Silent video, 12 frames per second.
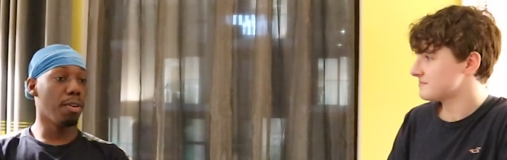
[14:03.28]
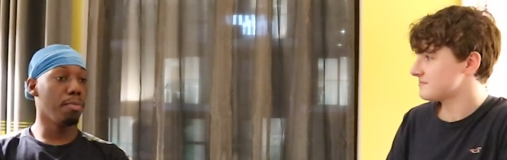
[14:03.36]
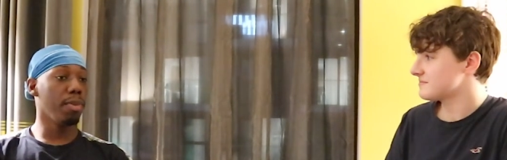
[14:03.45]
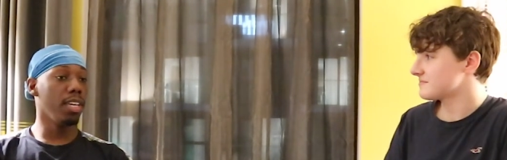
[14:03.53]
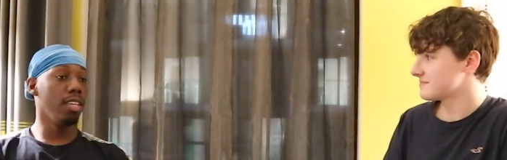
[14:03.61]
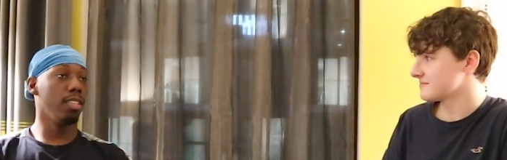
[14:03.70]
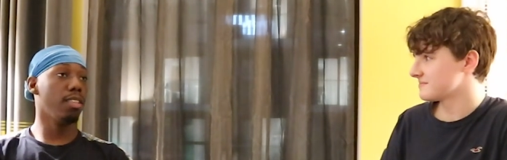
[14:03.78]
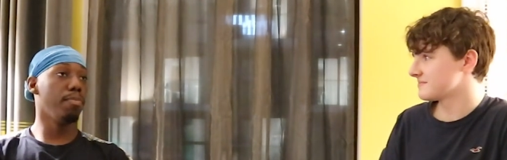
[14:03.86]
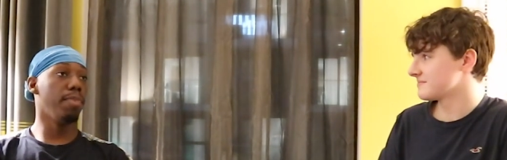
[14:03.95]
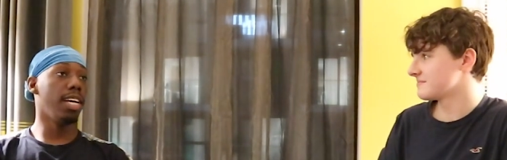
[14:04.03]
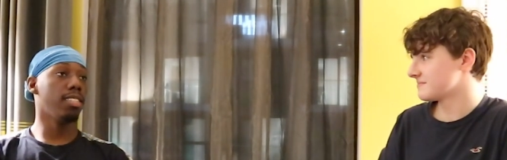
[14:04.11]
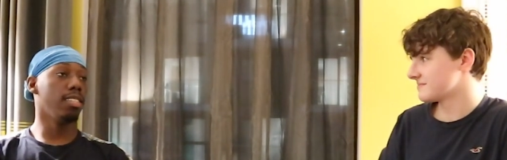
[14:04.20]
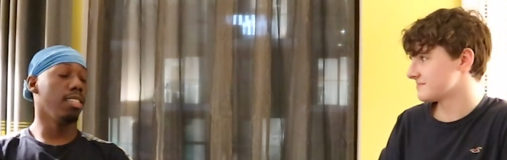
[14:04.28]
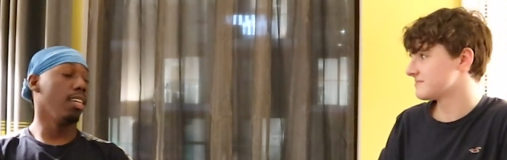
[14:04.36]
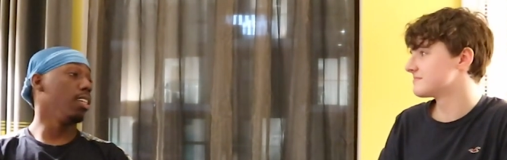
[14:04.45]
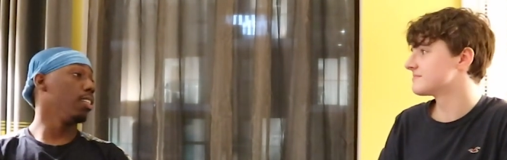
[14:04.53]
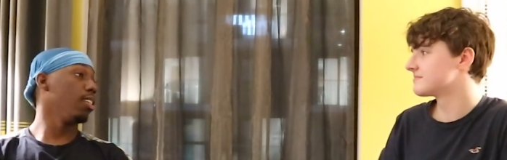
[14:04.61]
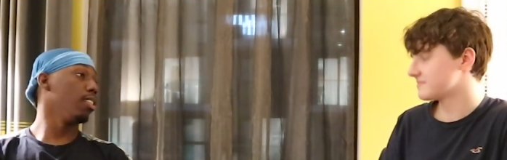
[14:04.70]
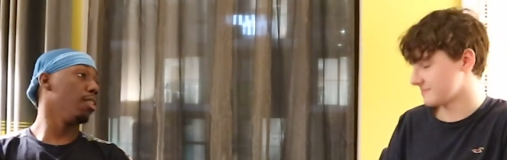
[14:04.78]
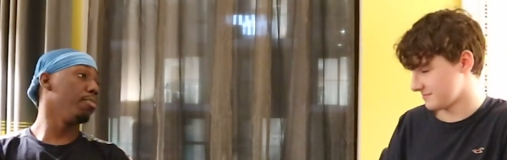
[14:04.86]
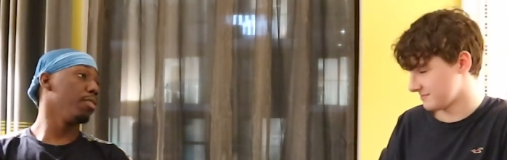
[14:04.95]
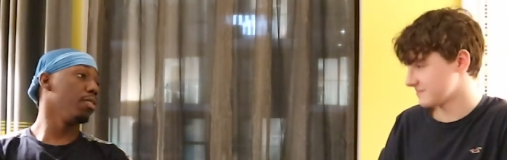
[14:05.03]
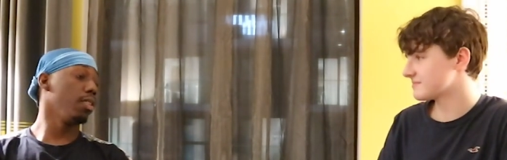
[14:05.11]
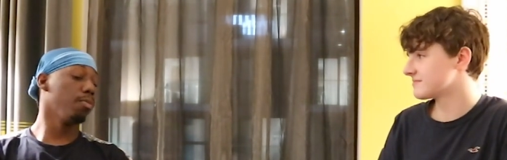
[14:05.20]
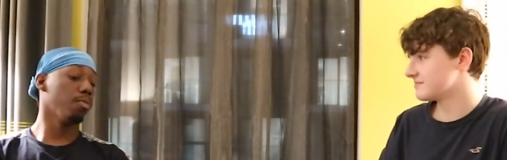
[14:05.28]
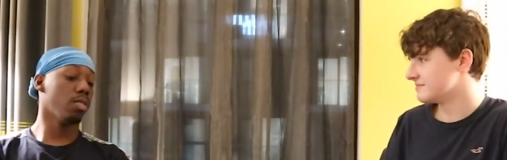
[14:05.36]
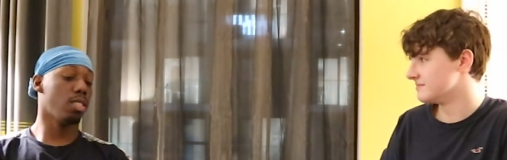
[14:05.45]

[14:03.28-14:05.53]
Speaker 1: want to be the best in anything that I'm doing. Mm.